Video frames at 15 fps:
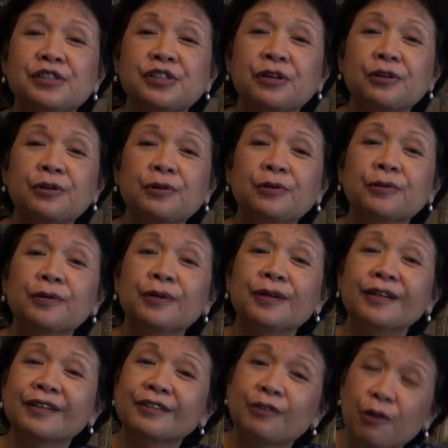So
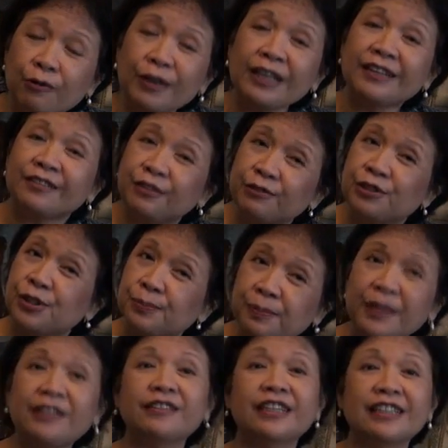going to
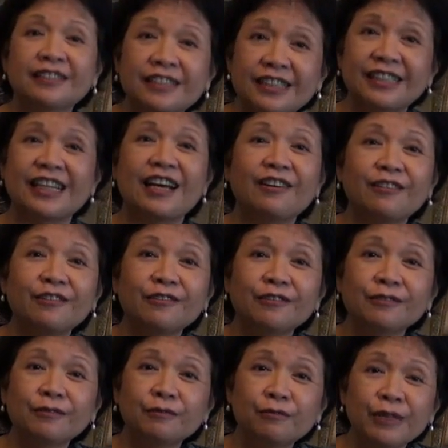spirits now,
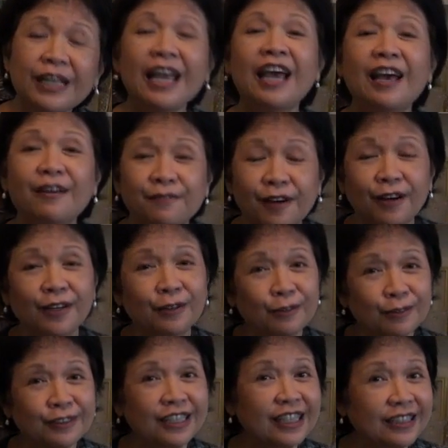we have our
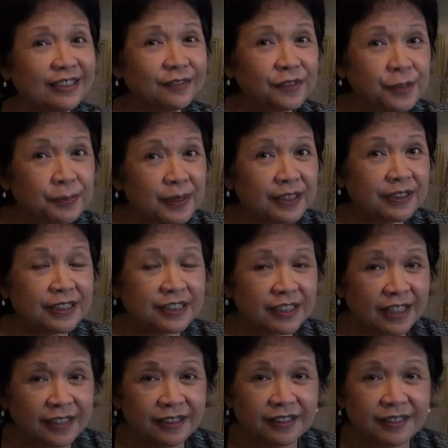own native spirits
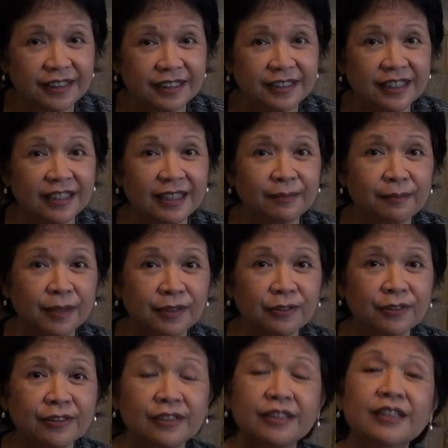other than the
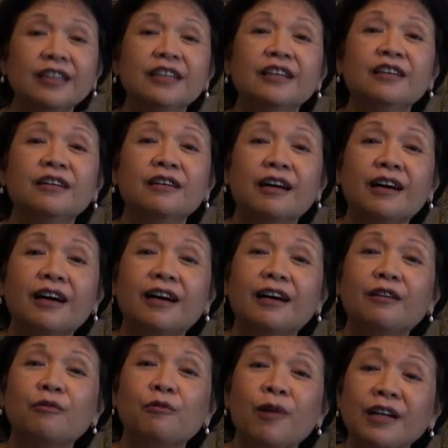lambanog.
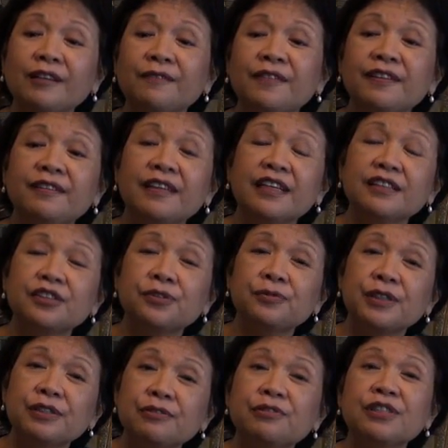One of the things
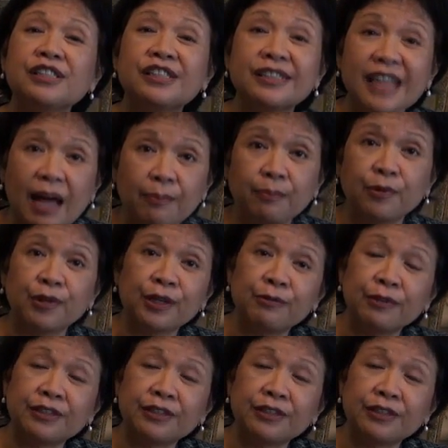we use is tapoy,